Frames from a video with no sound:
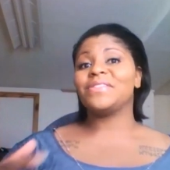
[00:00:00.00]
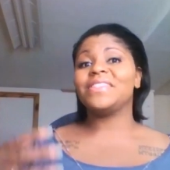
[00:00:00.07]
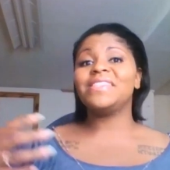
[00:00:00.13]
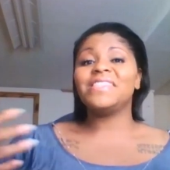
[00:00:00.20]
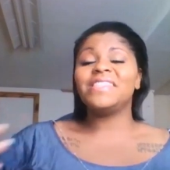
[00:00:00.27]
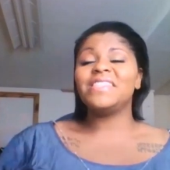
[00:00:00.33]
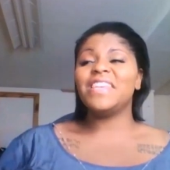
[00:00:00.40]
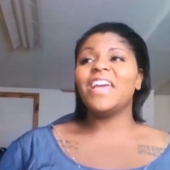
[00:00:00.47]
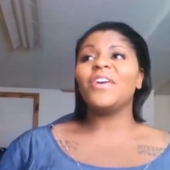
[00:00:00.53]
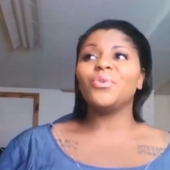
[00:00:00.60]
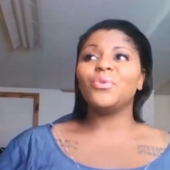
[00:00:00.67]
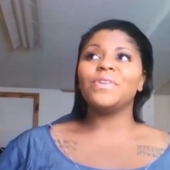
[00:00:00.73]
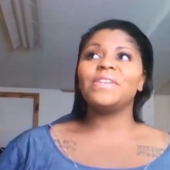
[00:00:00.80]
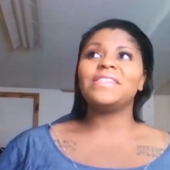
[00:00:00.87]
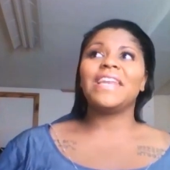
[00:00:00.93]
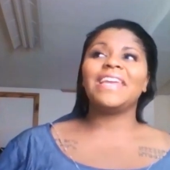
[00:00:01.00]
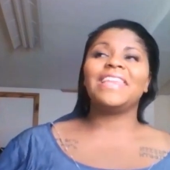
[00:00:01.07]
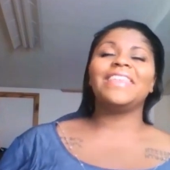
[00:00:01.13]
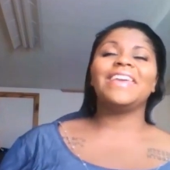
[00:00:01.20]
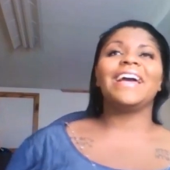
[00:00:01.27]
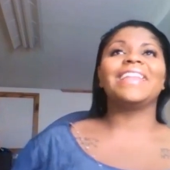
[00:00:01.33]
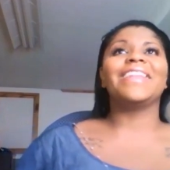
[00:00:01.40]
This is the other reason I
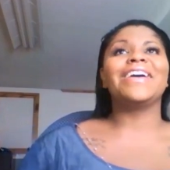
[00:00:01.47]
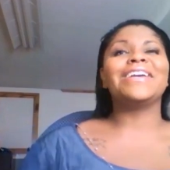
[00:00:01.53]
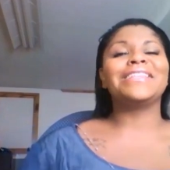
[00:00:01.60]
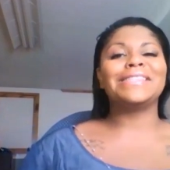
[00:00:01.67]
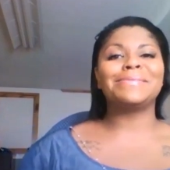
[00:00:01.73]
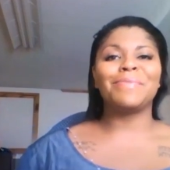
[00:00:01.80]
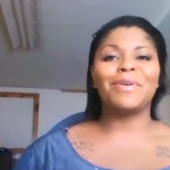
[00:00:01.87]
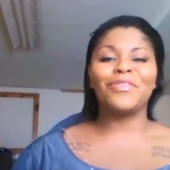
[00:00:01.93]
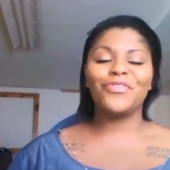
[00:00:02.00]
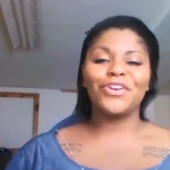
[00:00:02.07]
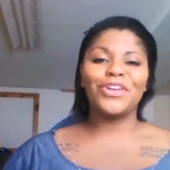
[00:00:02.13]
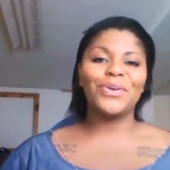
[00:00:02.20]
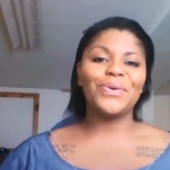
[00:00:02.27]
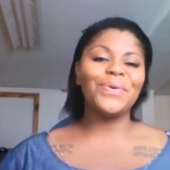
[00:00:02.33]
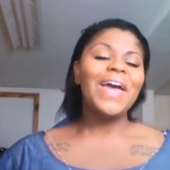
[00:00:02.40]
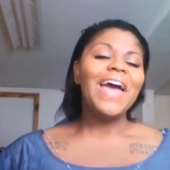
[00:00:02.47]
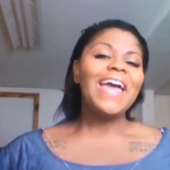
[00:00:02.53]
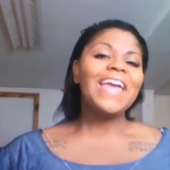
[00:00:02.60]
think I like this month for you.